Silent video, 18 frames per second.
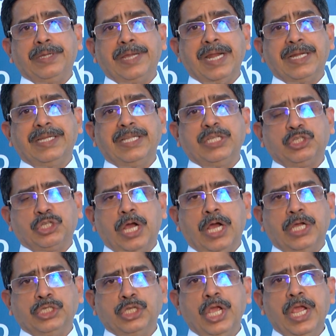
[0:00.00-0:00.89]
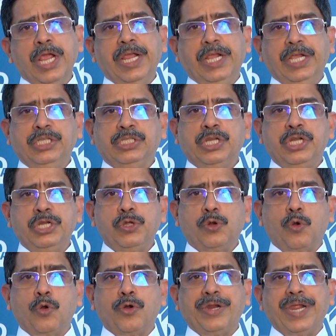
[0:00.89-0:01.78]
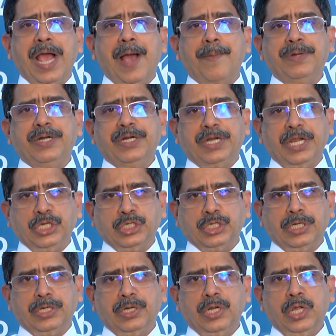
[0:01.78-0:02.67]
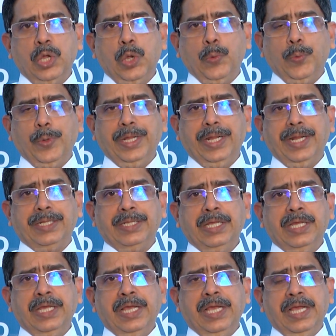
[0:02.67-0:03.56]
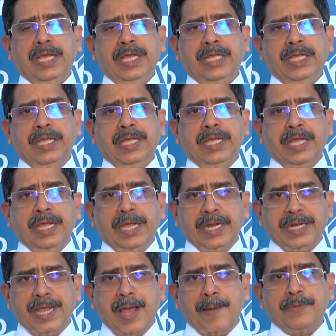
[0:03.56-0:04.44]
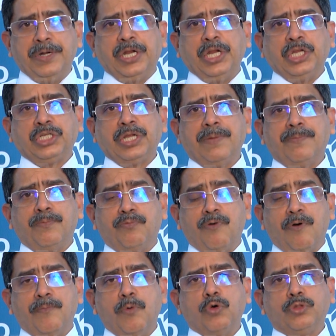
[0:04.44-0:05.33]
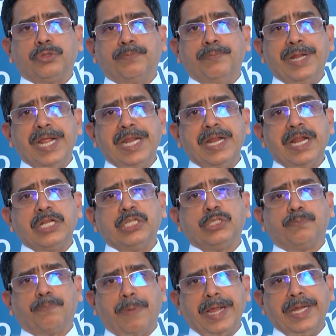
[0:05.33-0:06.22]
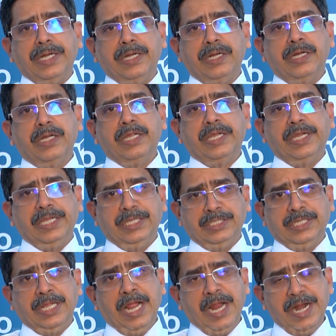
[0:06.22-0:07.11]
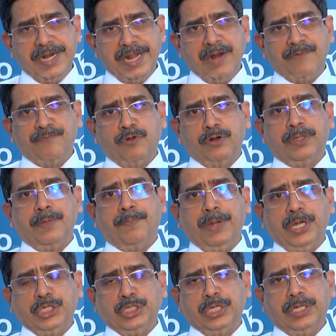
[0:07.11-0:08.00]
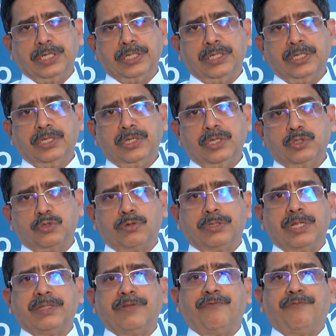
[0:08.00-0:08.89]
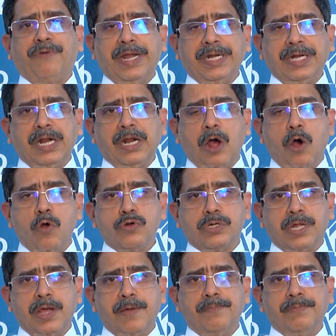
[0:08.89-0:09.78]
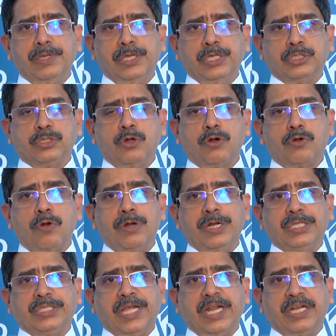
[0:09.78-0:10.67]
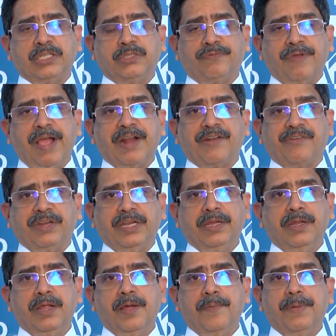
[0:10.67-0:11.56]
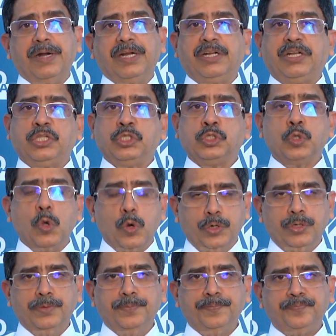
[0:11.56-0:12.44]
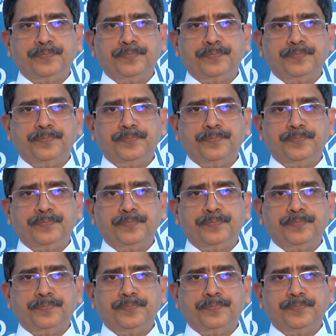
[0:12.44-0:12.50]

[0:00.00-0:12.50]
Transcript: get discharged, is Neuro Rehabilitation, where rehabilitation for both brain and spine is done for the patient, so that the final outcome is not only satisfactory, but it is good.